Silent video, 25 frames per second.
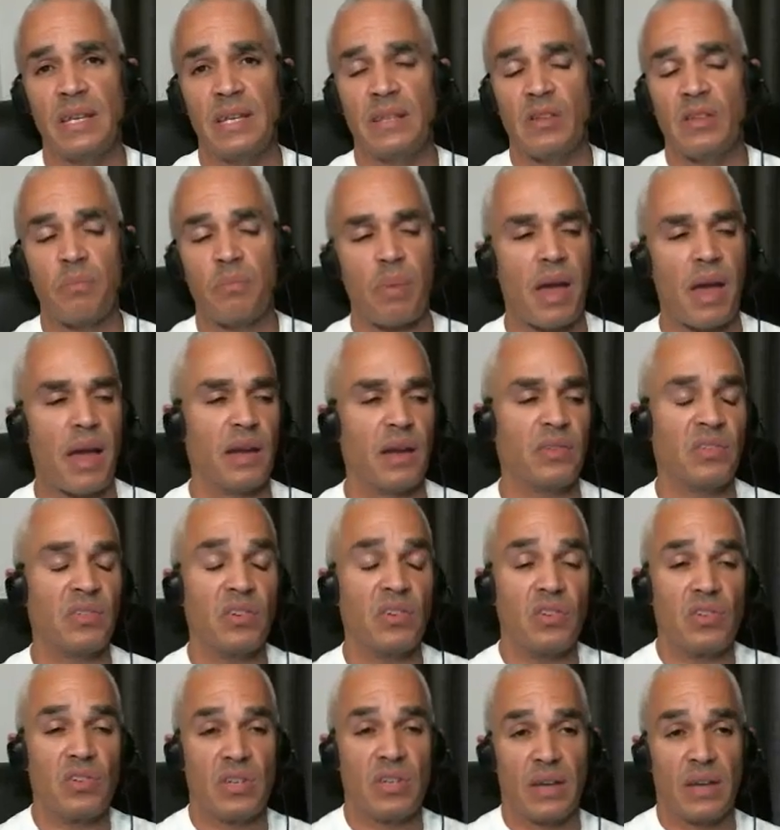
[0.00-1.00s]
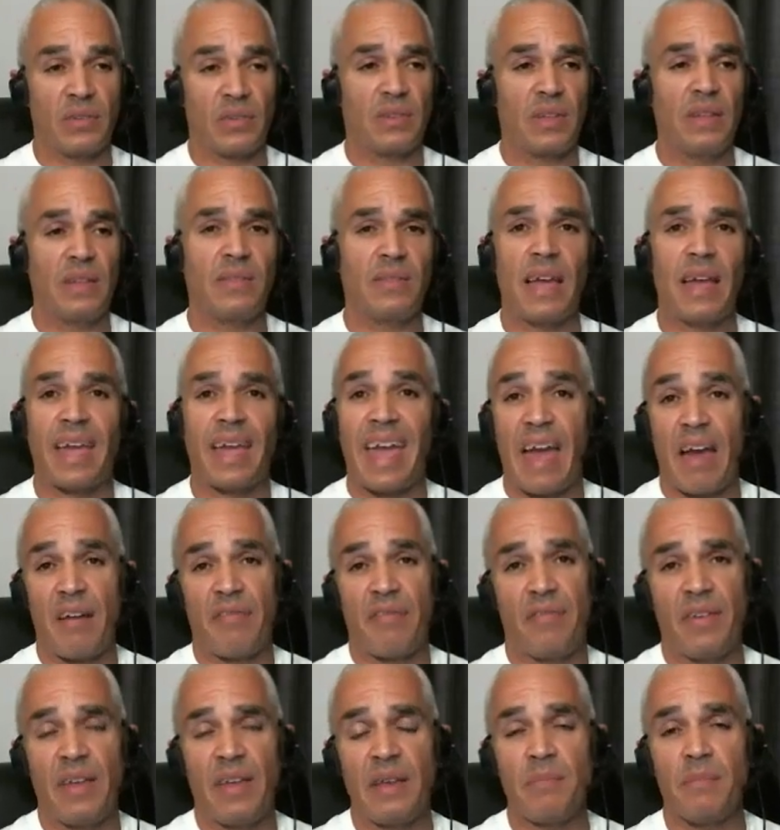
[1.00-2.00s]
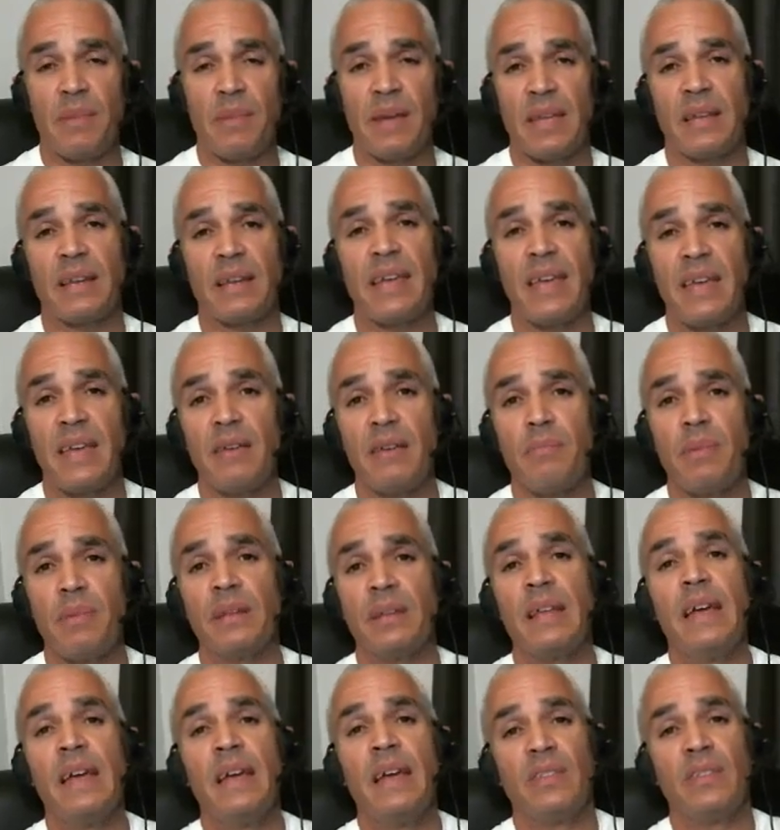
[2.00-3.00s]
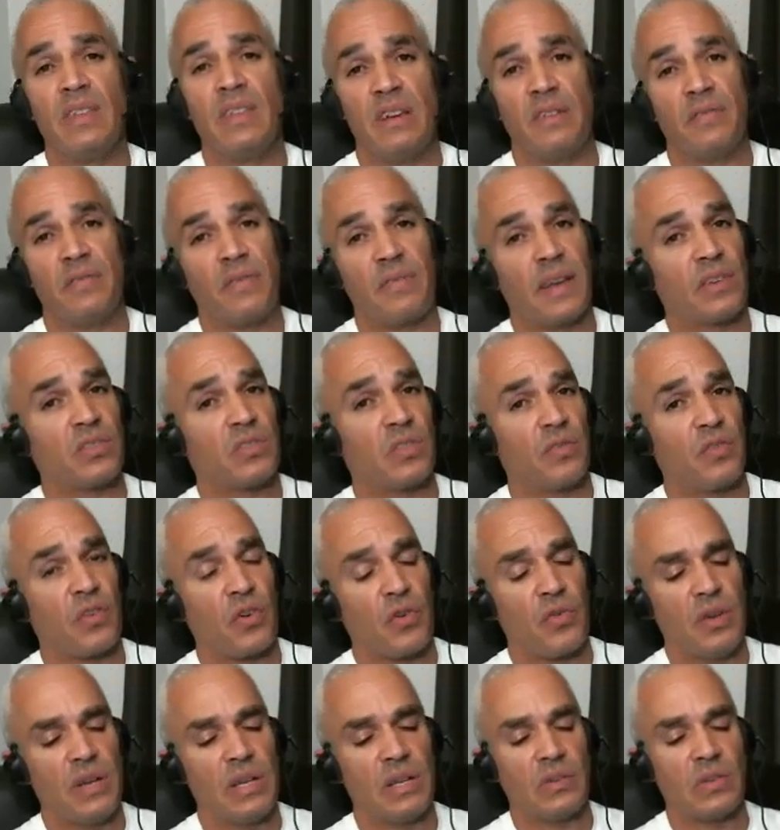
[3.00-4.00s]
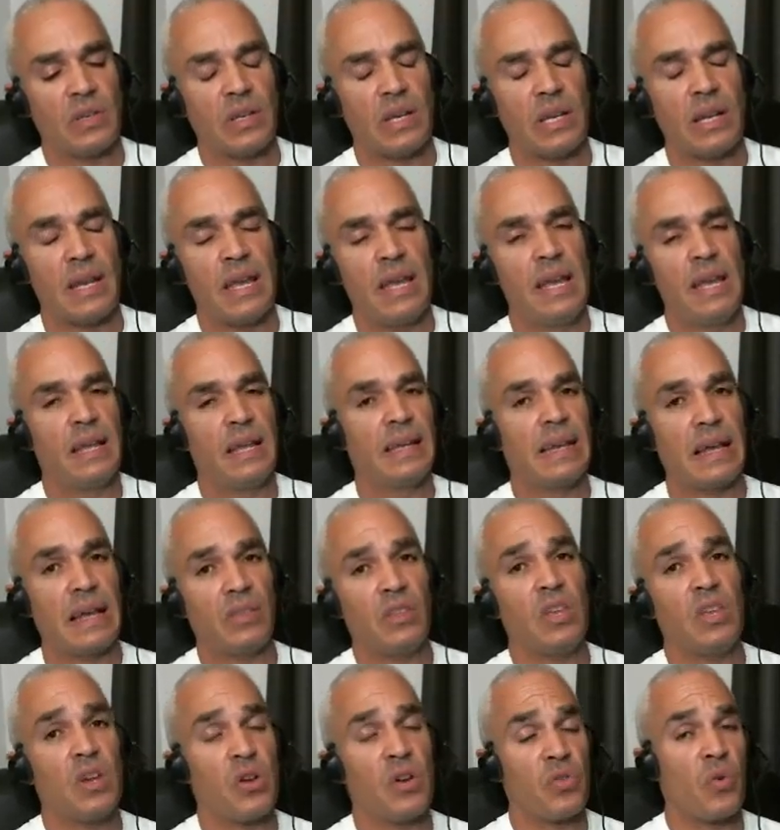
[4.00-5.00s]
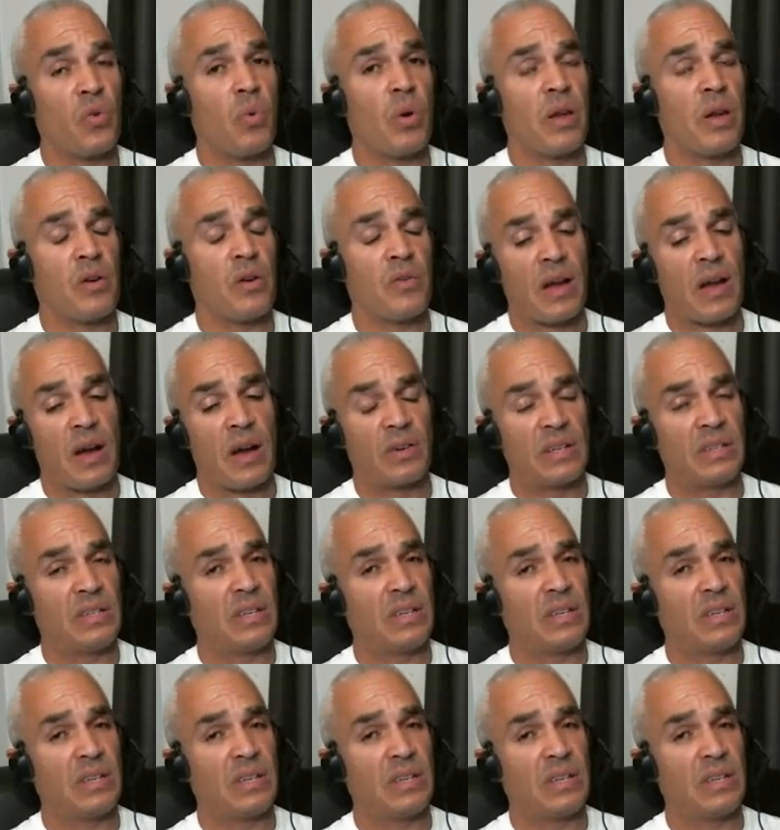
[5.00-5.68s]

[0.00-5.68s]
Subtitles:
in the past suggesting that caffeine may inhibit the effects of creatine, not the other way around.